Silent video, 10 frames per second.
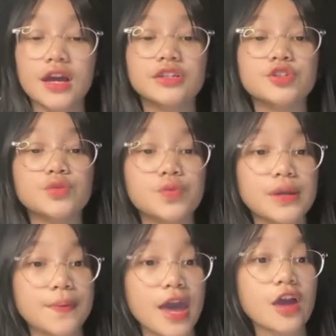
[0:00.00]
To
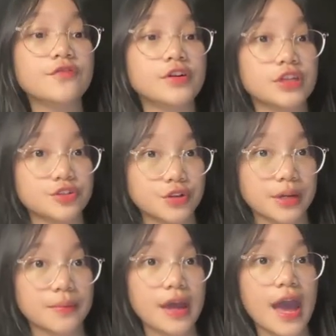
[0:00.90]
prepare for the
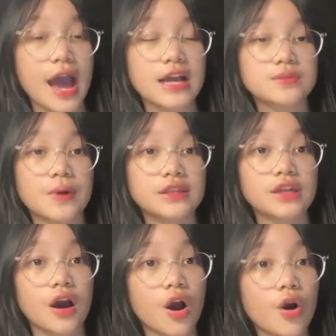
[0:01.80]
trip, I spent
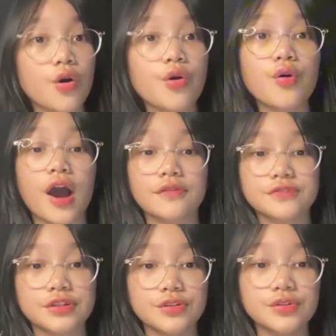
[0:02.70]
the whole
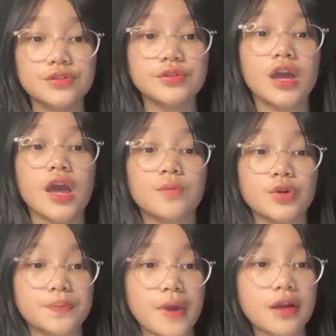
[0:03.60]
afternoon
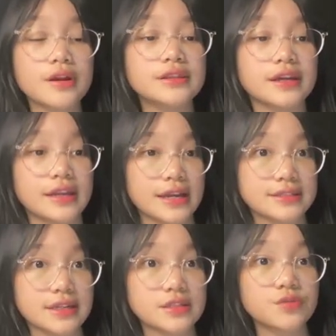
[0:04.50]
preparing the
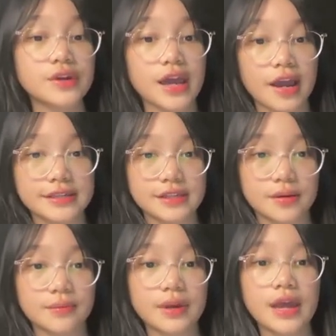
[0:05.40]
necessary item.